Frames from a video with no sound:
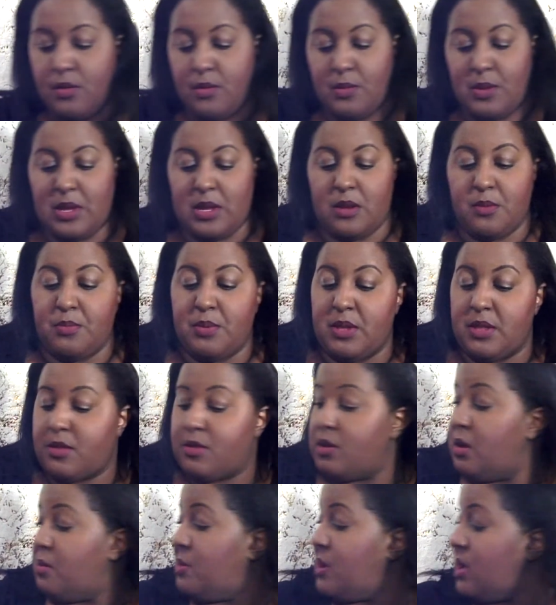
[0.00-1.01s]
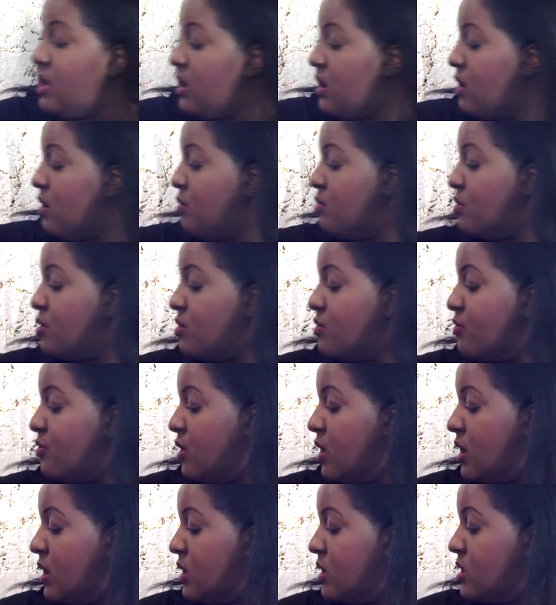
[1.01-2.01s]
Get the pencil on my hand. I don't want to
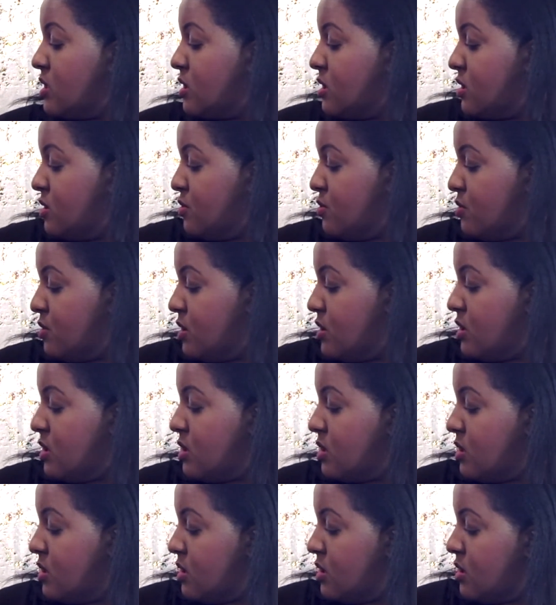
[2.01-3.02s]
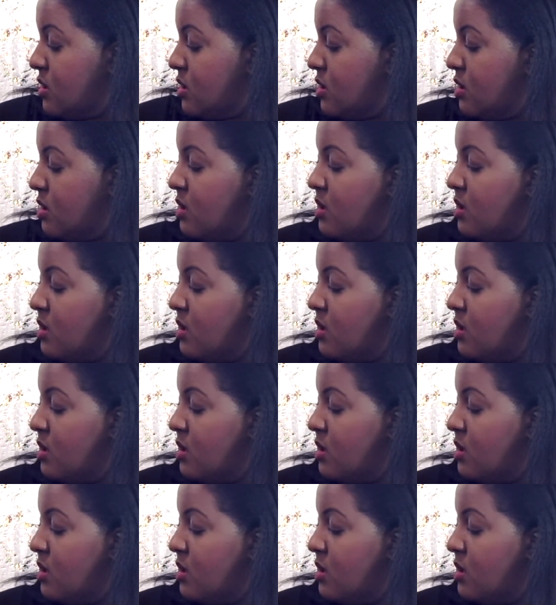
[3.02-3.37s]
write on anything.